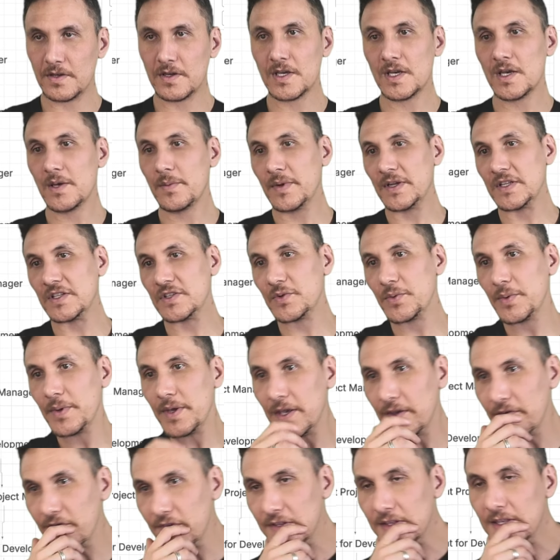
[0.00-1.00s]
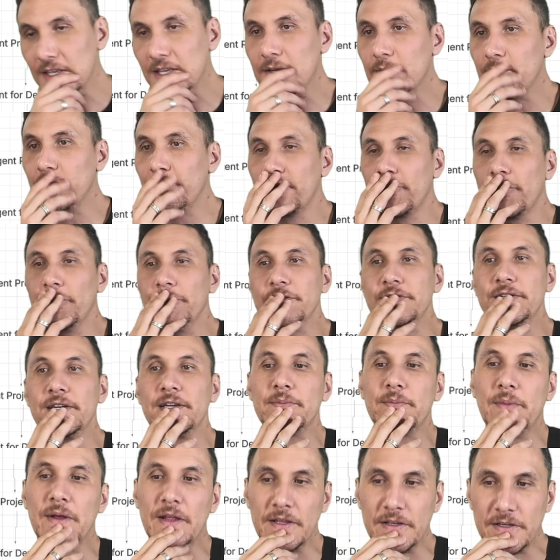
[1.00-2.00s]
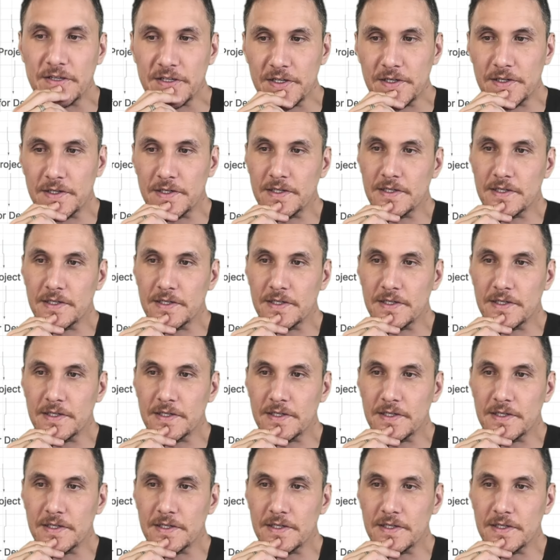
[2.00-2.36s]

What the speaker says: But do we even need a project manager?